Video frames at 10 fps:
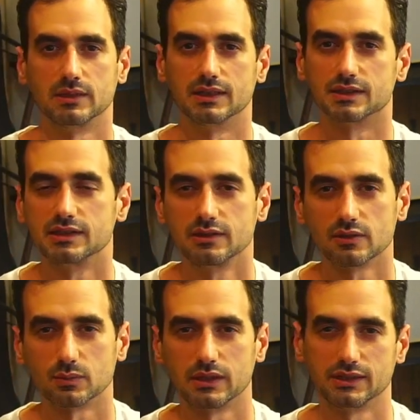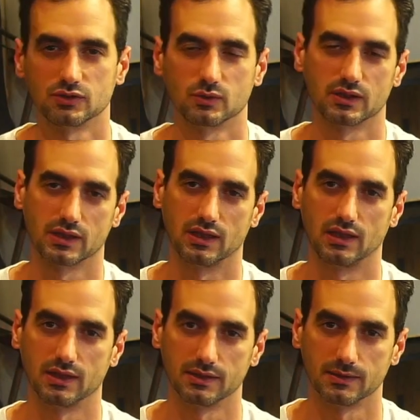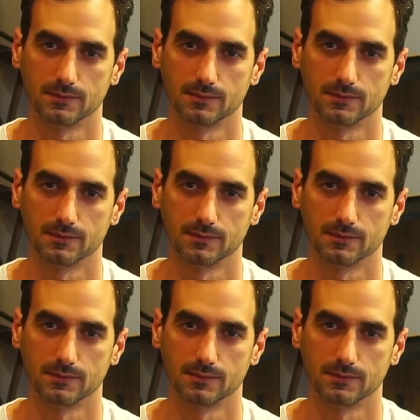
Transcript: in the secret place with God,